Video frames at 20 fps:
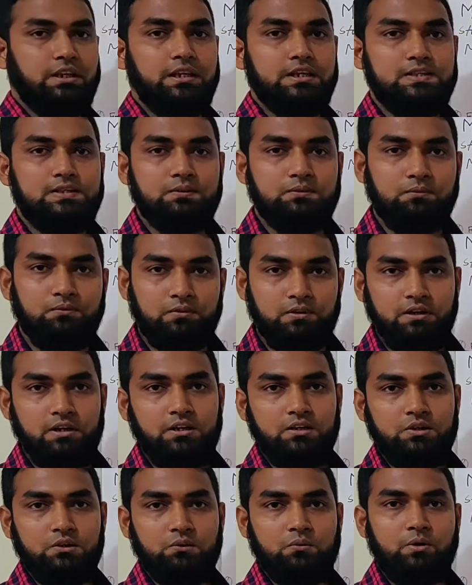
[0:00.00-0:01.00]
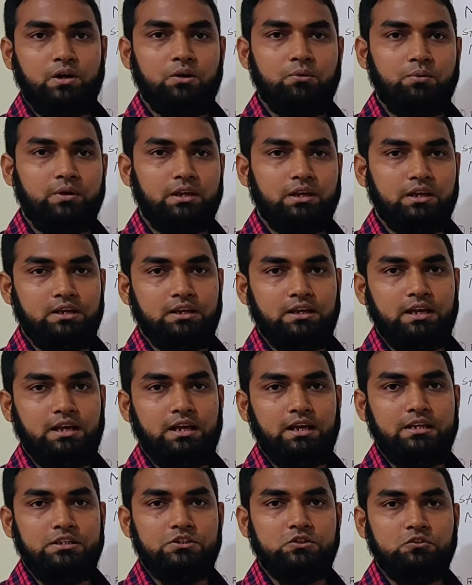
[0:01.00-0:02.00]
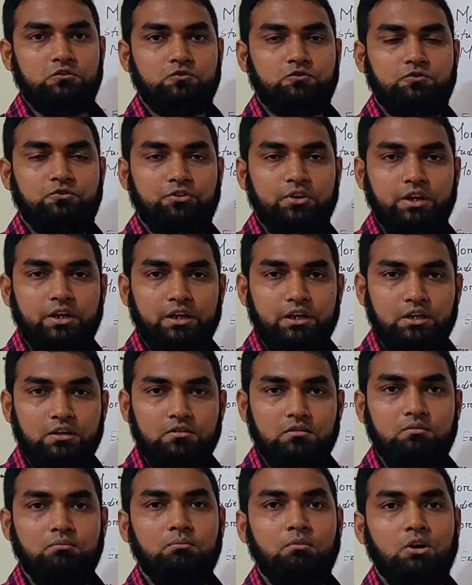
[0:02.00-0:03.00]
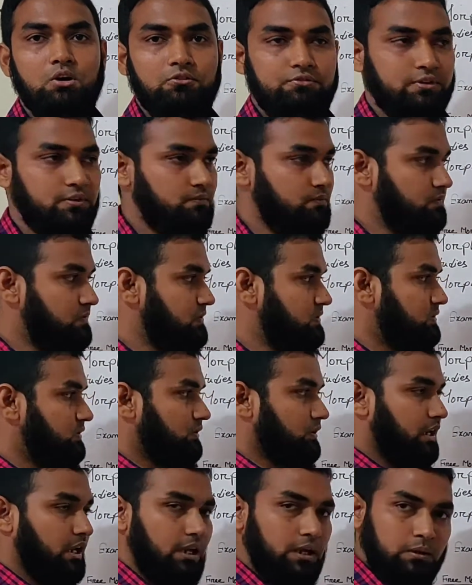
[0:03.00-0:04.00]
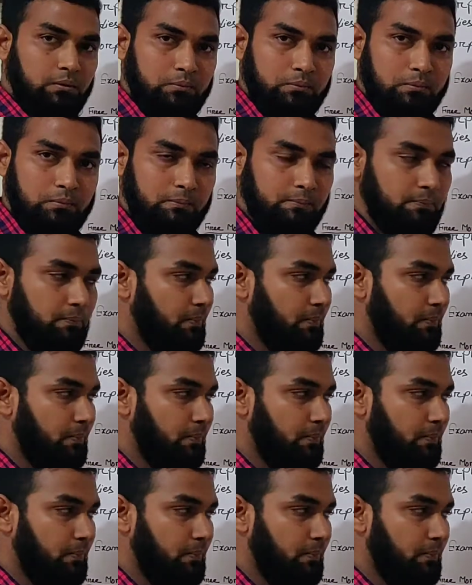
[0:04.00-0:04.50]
is a word where we can get three morphemes. Okay,